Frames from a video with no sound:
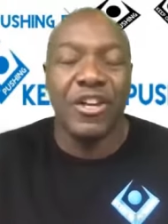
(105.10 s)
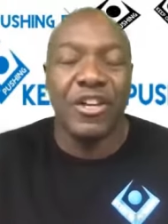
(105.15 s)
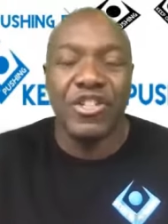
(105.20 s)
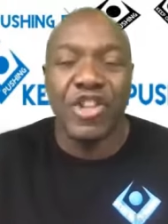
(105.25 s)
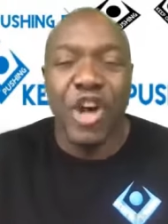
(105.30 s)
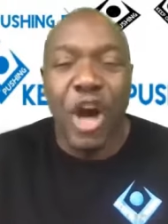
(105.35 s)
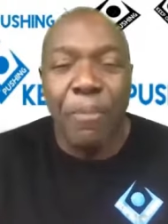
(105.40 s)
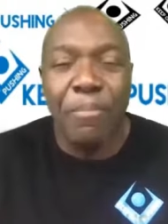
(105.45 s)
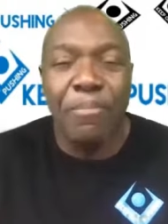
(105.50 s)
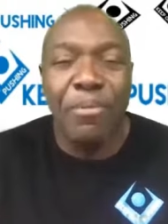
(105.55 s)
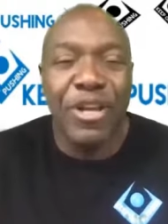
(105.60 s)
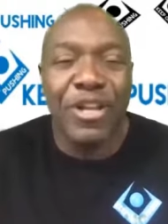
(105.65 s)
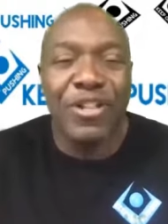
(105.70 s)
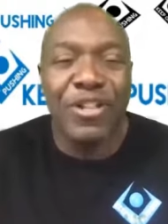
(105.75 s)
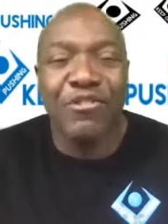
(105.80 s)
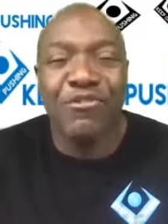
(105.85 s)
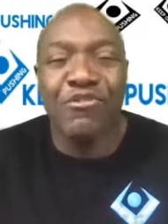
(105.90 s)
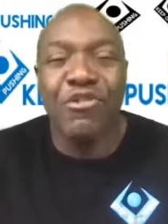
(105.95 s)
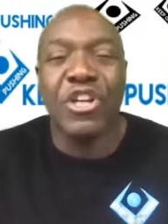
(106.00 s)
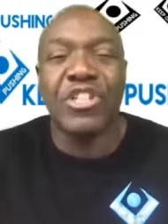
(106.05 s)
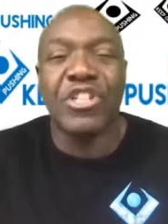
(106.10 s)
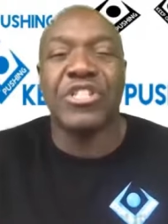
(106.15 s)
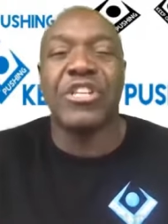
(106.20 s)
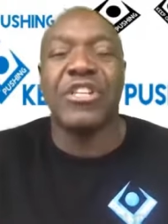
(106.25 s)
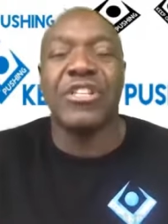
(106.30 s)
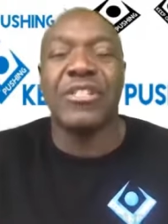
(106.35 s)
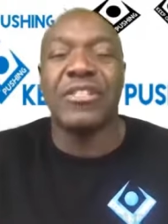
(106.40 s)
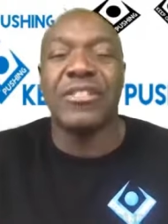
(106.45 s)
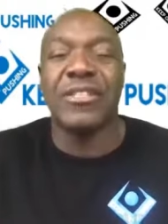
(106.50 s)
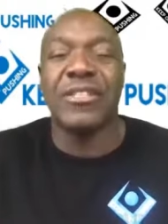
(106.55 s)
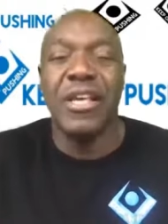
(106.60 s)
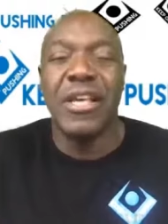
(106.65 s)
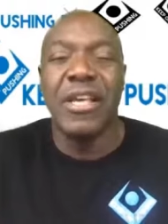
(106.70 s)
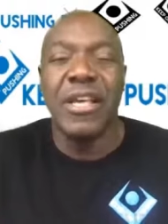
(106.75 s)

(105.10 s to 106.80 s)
toppling the Russians